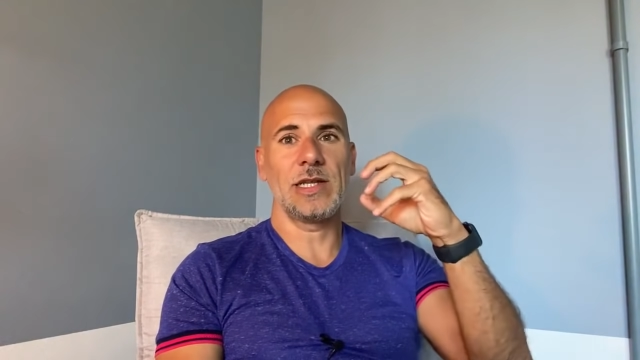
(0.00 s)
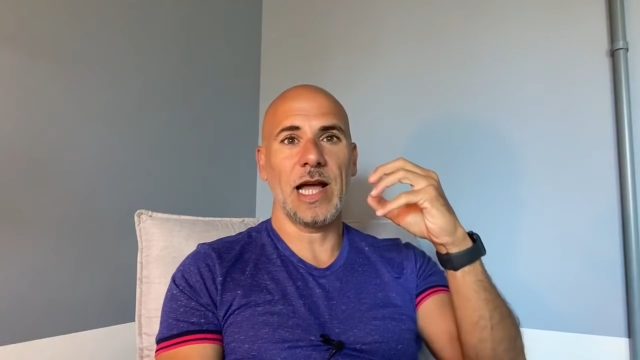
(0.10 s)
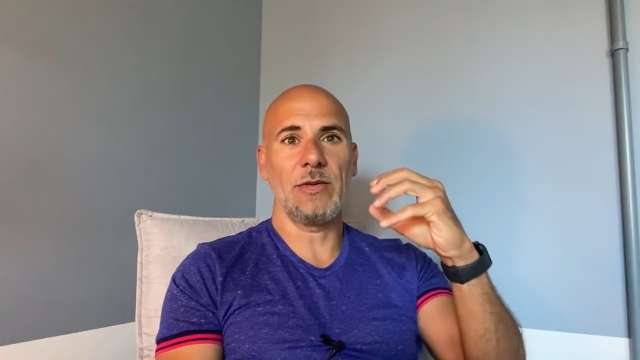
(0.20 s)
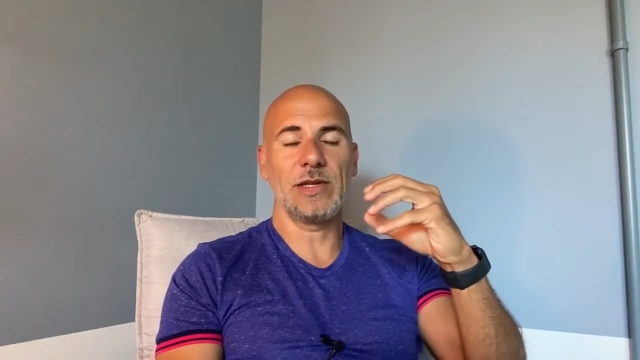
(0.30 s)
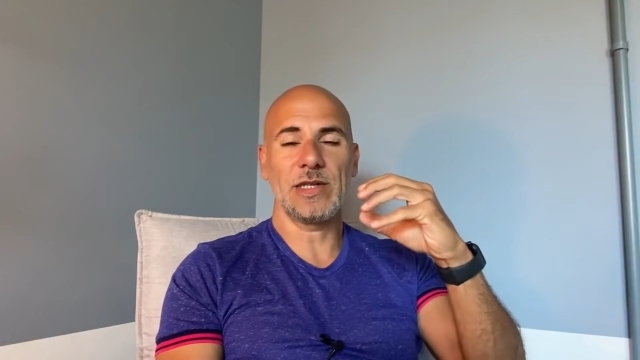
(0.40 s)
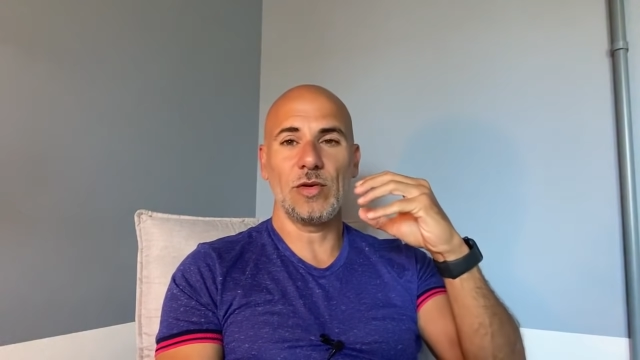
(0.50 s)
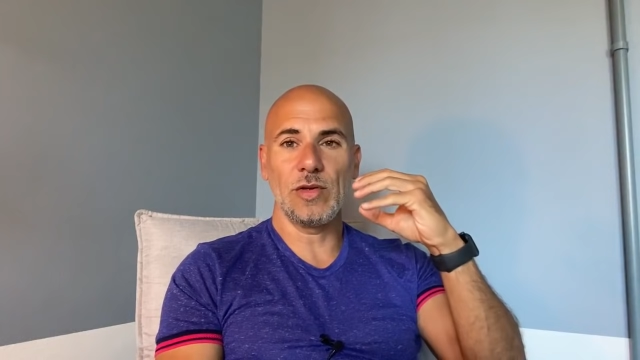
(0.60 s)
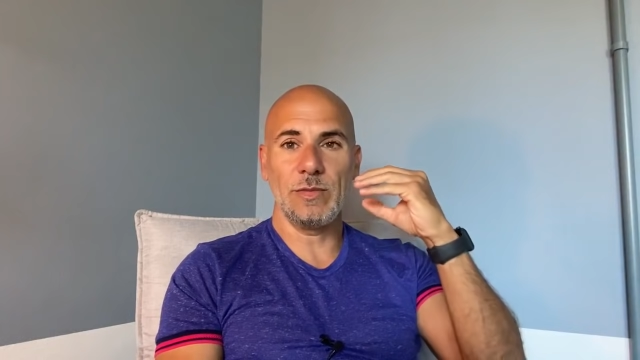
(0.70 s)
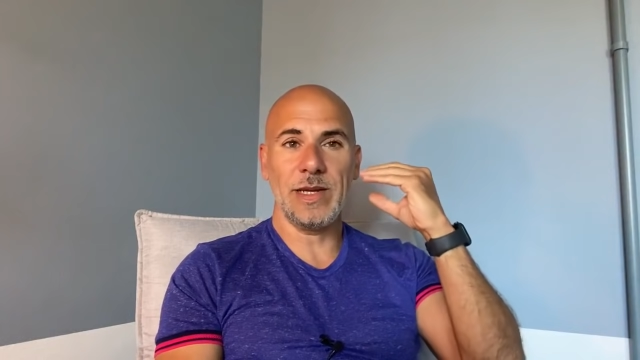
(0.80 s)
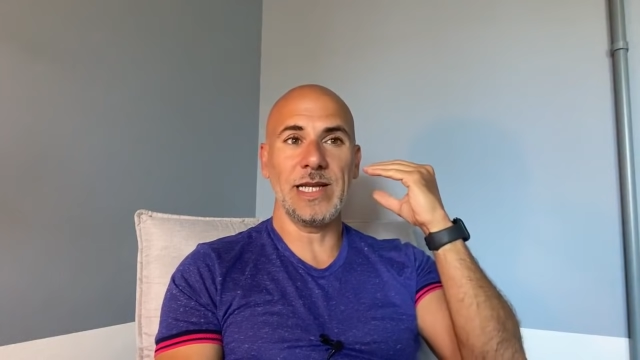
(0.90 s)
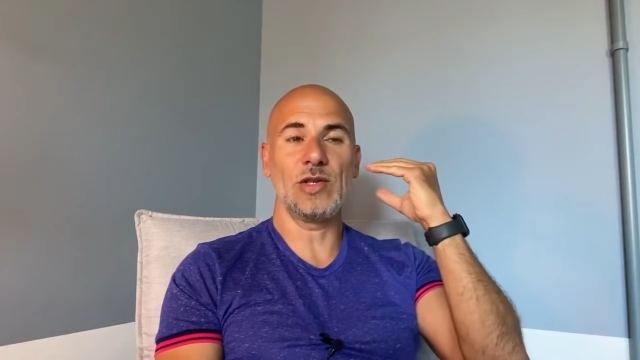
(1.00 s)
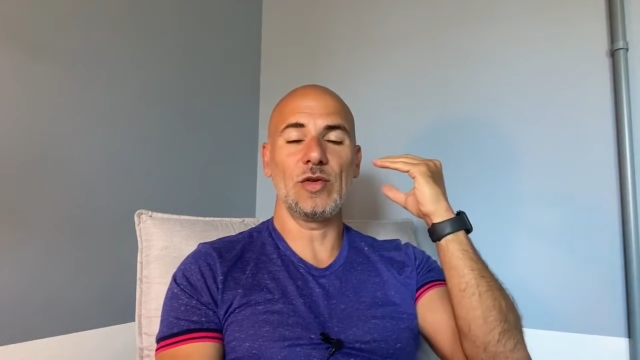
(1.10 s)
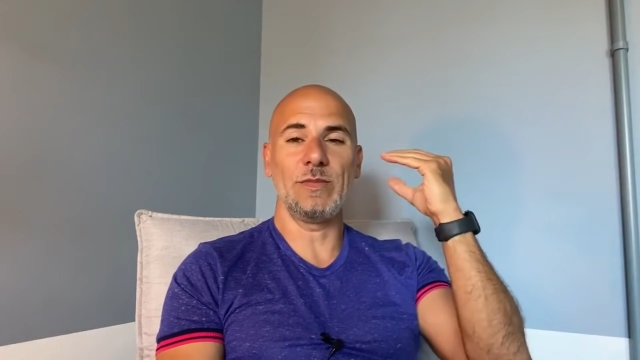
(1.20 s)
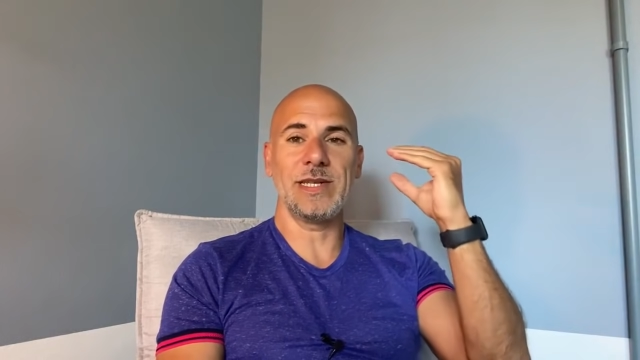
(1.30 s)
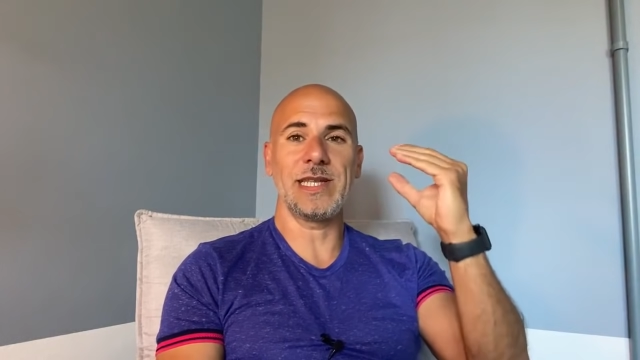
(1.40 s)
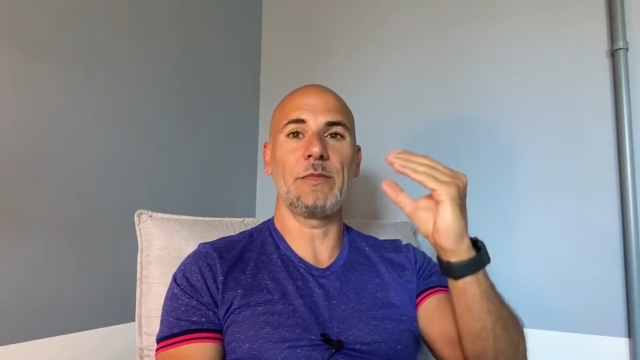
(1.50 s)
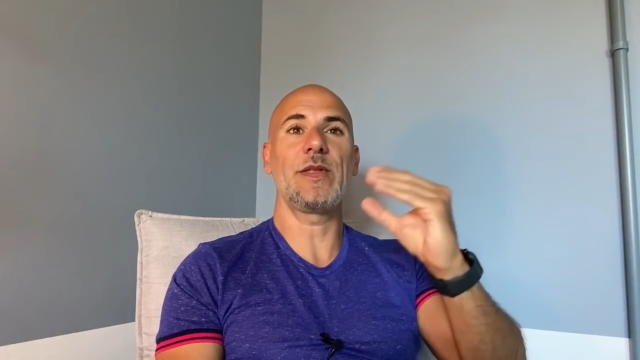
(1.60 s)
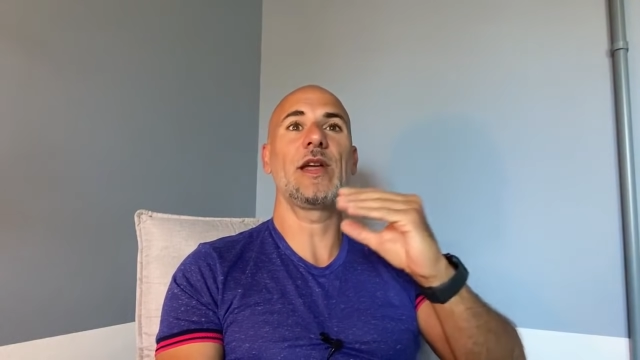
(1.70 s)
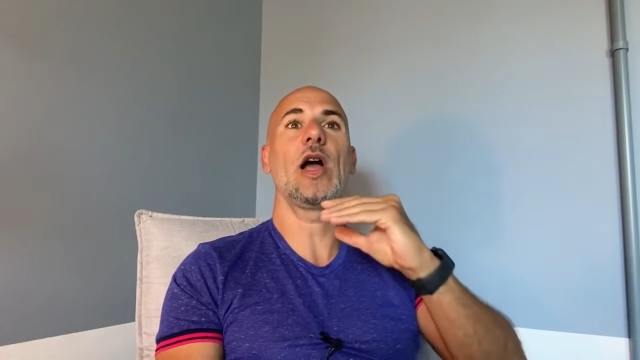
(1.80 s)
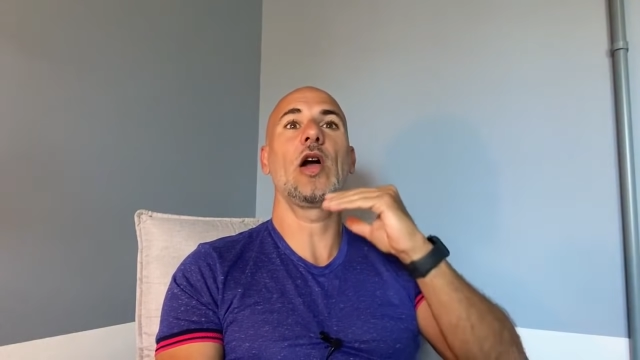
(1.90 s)
Now it should be
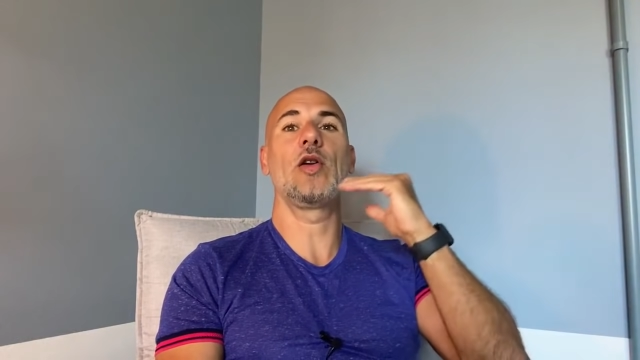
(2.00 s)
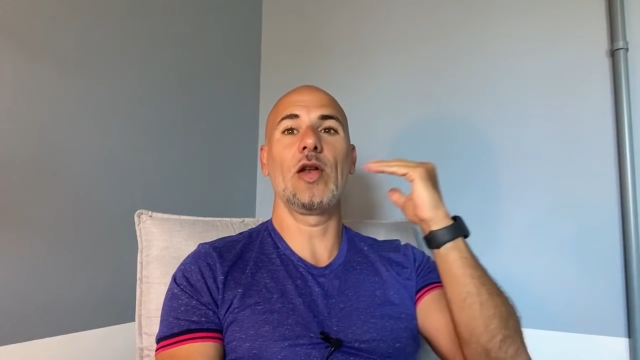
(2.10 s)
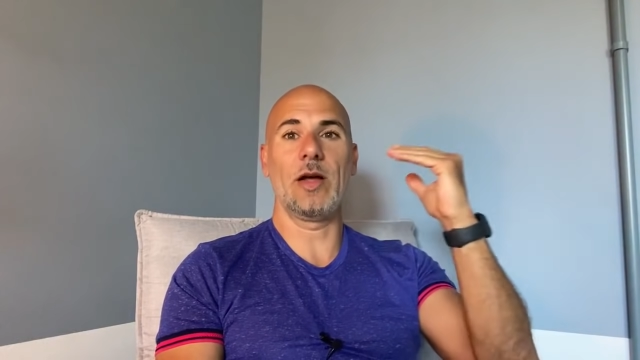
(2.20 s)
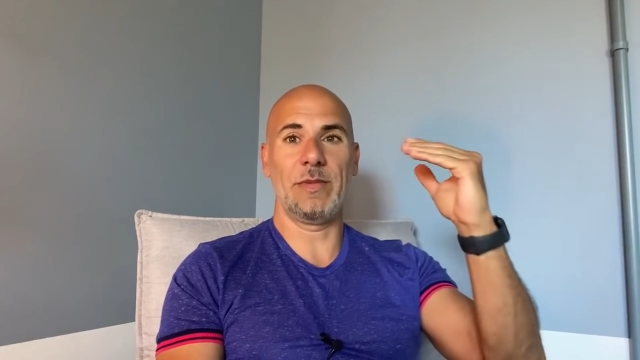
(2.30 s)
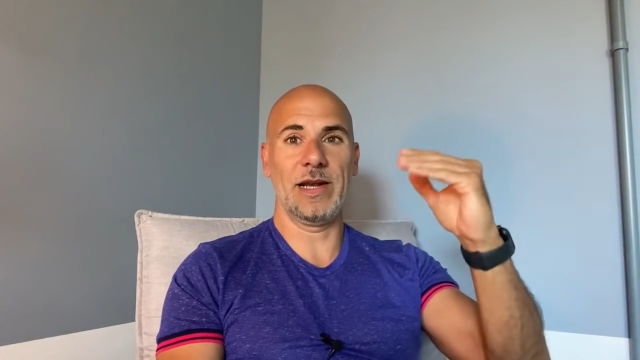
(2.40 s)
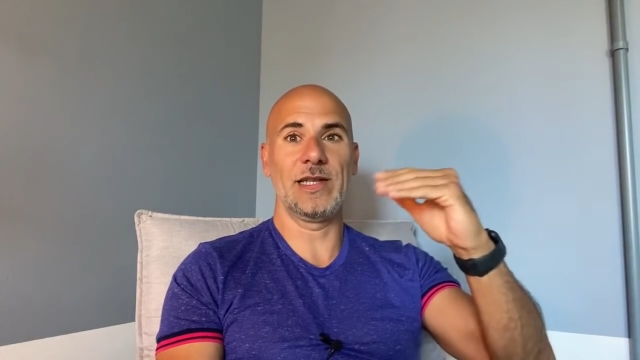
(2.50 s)
something global.